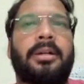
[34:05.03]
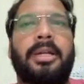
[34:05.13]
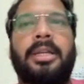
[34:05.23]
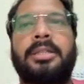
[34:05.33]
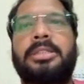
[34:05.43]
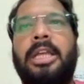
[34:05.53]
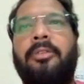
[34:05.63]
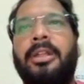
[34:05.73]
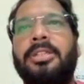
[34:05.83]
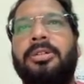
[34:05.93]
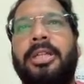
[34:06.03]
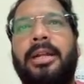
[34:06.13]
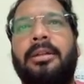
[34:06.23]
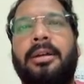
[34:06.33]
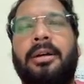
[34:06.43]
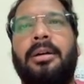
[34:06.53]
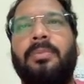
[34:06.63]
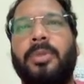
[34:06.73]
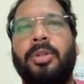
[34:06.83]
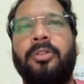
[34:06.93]
in a sequence so that
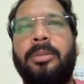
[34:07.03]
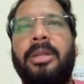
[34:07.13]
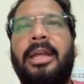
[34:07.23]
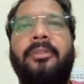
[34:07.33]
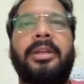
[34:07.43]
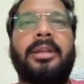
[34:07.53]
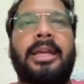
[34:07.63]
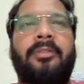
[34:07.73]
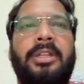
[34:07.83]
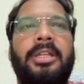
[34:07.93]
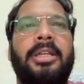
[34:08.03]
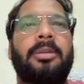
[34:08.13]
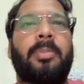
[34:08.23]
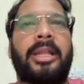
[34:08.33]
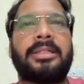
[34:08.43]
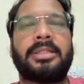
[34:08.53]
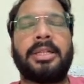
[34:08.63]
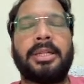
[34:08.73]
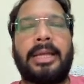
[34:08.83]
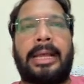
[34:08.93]
you will be having everything in place
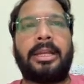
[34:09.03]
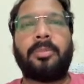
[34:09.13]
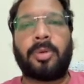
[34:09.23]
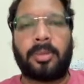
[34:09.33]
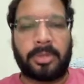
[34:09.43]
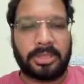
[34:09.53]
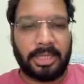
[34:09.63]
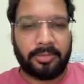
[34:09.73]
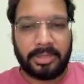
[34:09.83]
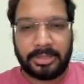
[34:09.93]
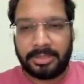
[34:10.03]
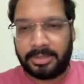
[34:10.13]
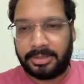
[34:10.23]
and in proper sequence.